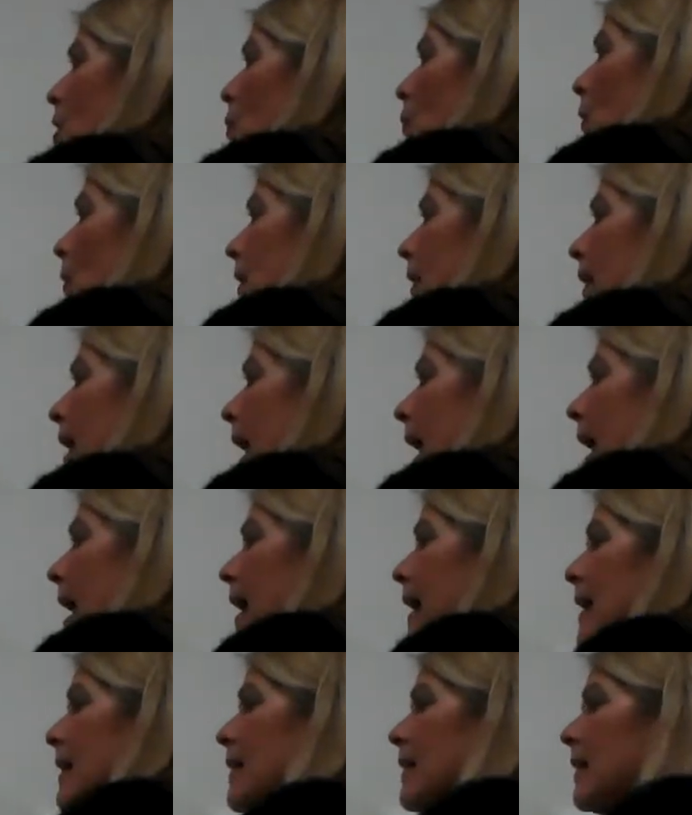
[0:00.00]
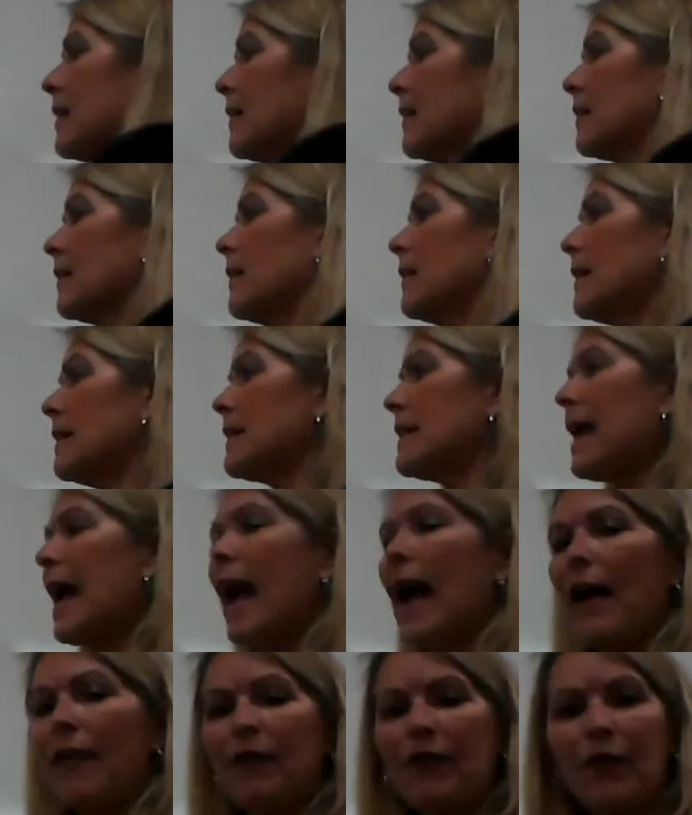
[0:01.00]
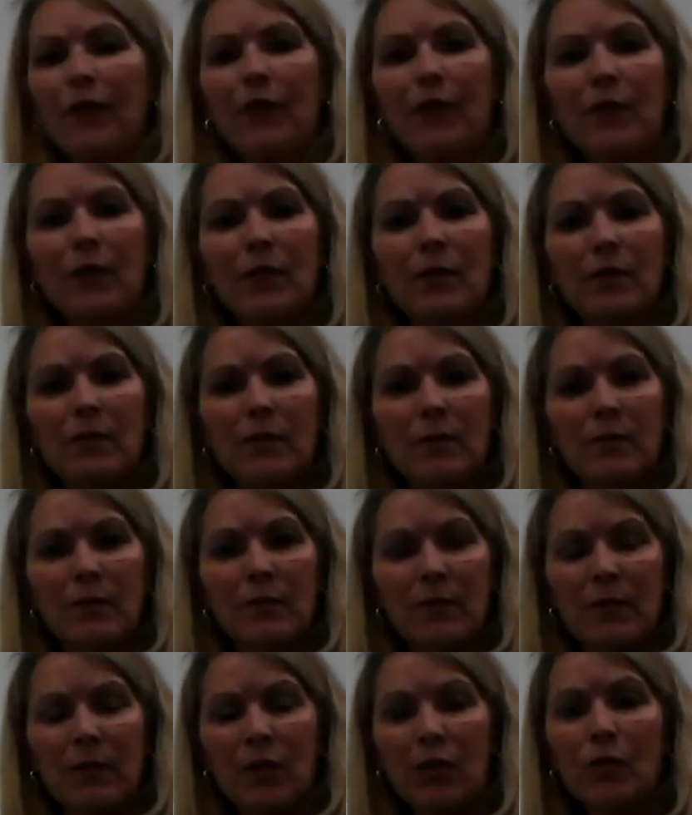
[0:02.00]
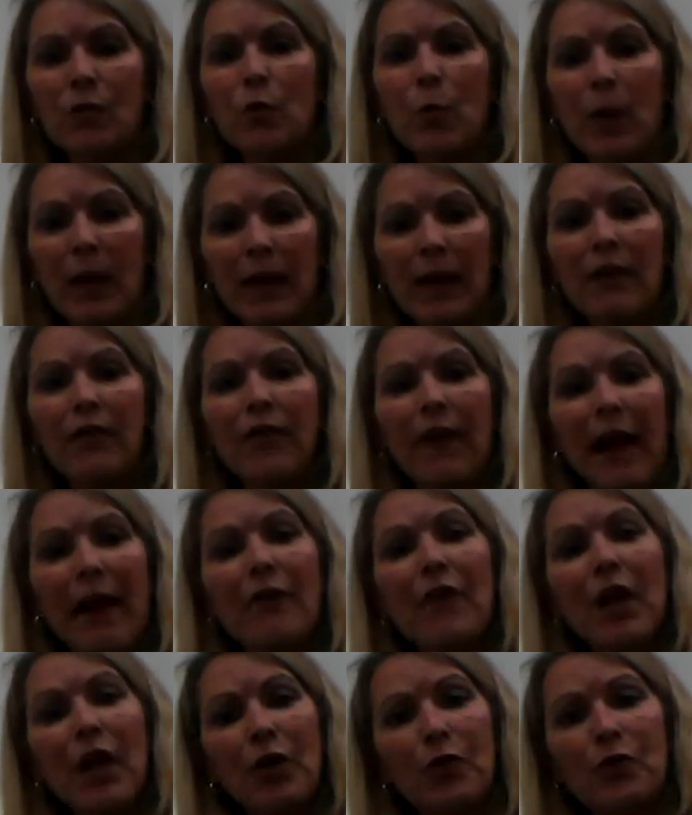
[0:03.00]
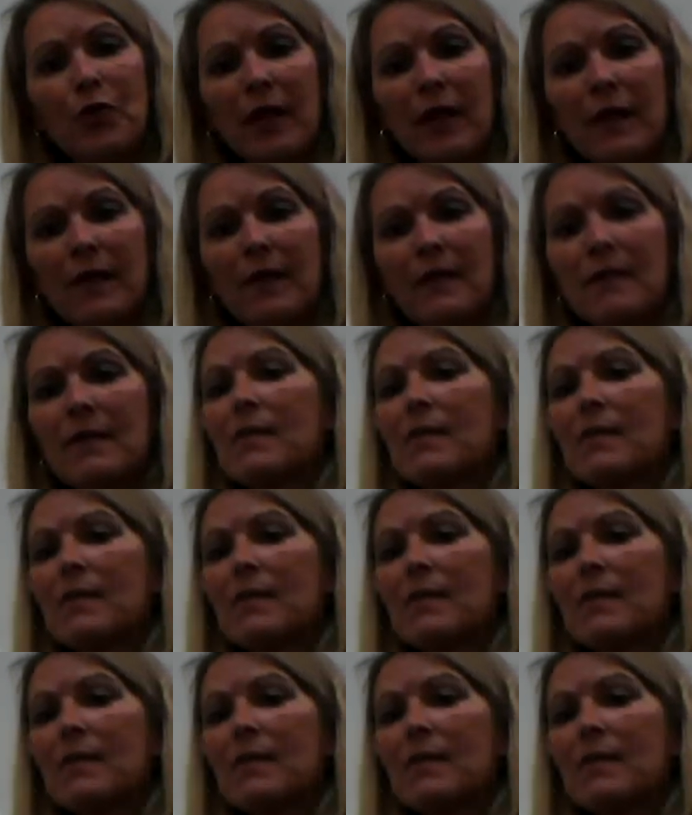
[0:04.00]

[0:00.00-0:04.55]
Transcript: Well, an eighth is half of your 25 hundredths.